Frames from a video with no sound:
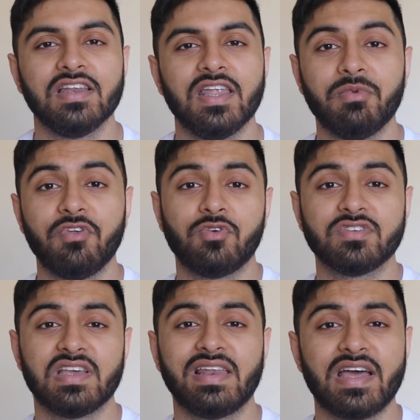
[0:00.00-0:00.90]
Let me know if you want
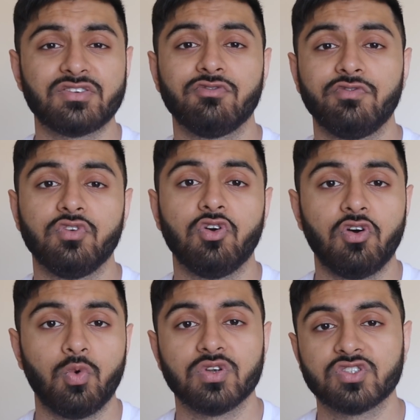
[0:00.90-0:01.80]
to see a live stream review
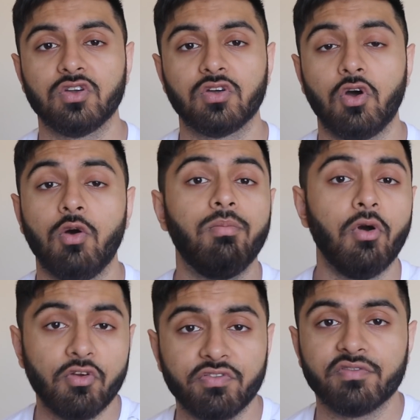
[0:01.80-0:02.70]
or watch along, or
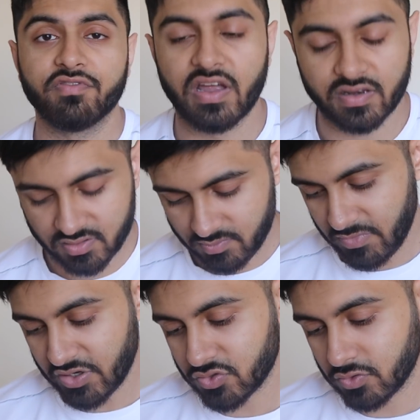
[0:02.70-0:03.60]
both, in fact.
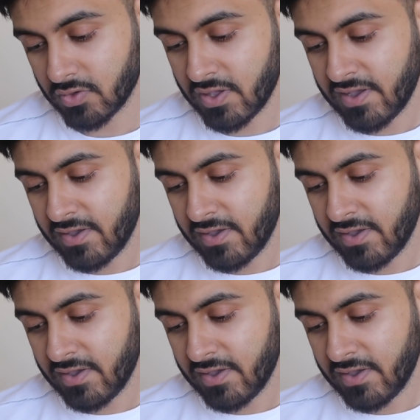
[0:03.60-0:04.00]
Make sure.